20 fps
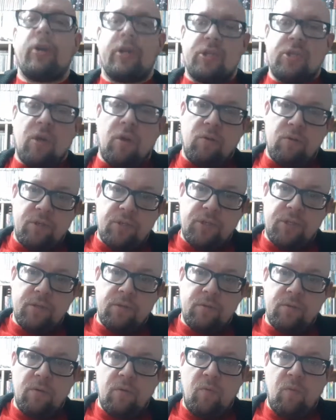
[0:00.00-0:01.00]
of songs
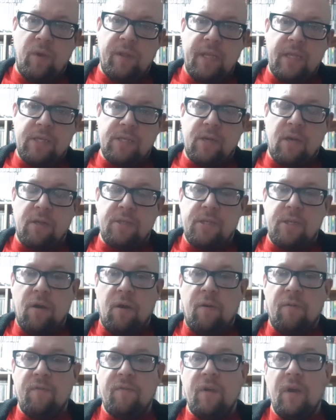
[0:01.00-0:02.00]
when they started
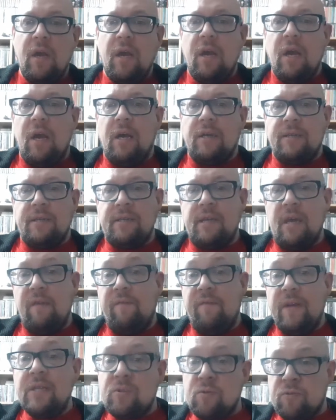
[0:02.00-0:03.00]
off, as I said,
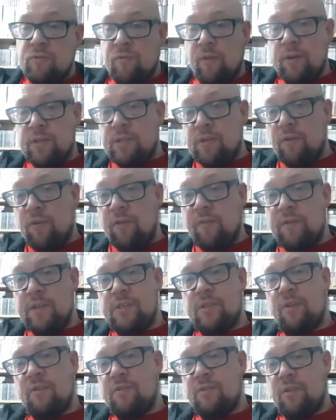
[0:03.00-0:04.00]
Vince was writing all of his
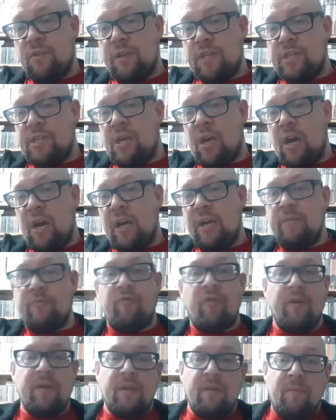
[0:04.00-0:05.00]
songs on guitar. He was
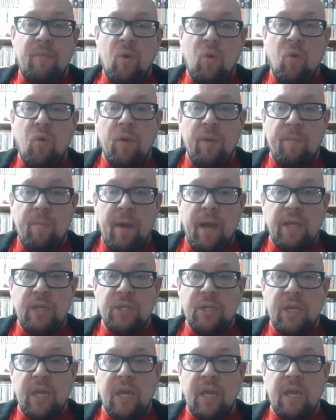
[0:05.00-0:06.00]
writing them all in
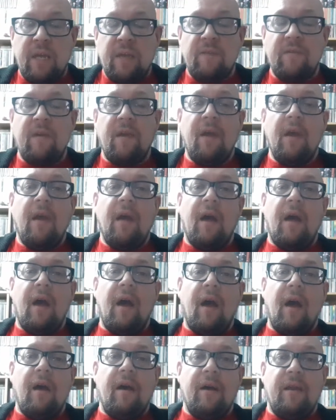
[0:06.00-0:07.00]
major keys.
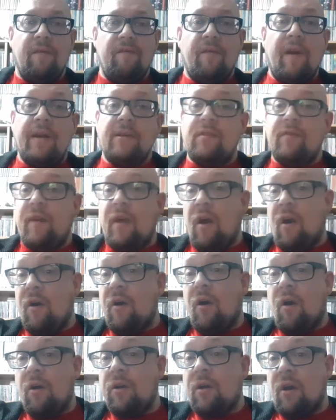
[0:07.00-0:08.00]
Uh, and effectively, I,
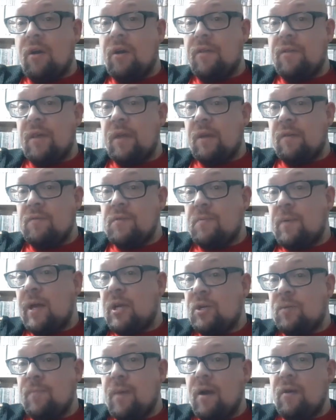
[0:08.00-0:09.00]
I, kind of think of
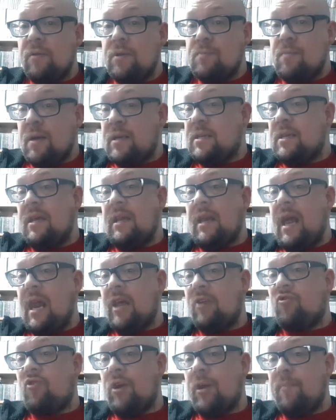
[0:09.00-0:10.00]
Depeche Mode as basically an
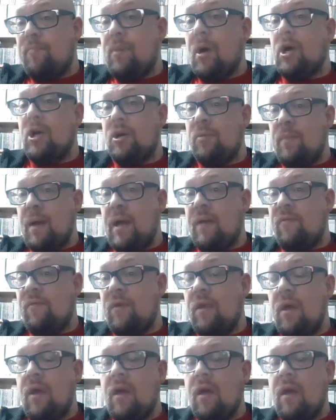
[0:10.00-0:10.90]
electronic punk band.